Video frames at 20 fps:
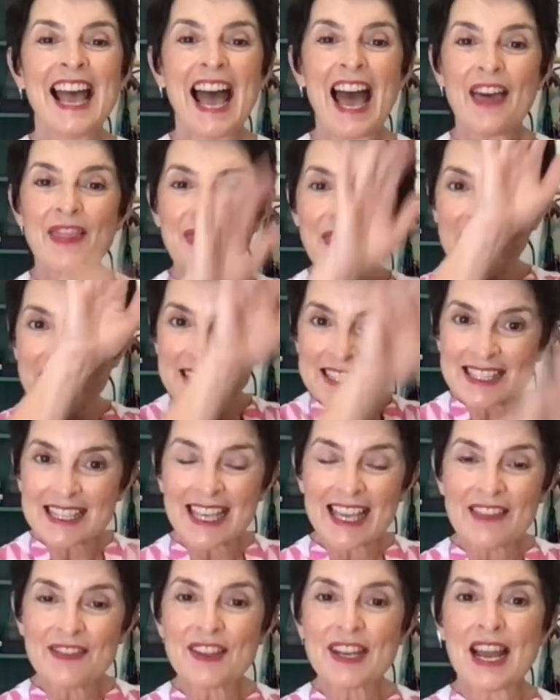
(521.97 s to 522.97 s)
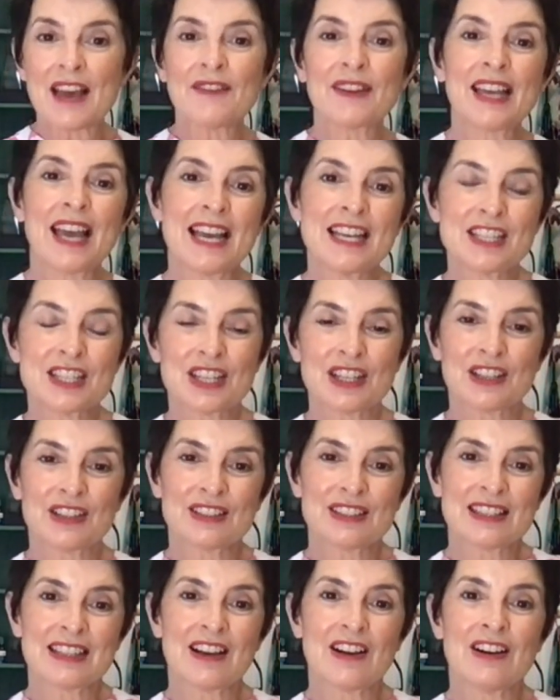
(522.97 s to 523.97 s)
and that's in the navigation
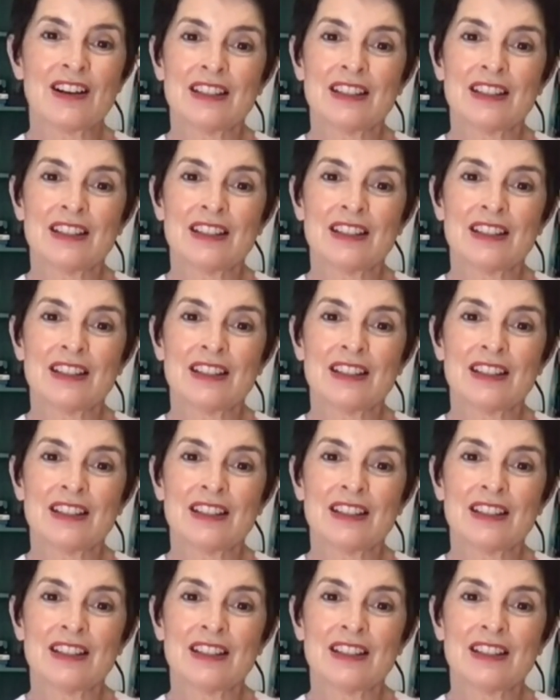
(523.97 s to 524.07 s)
on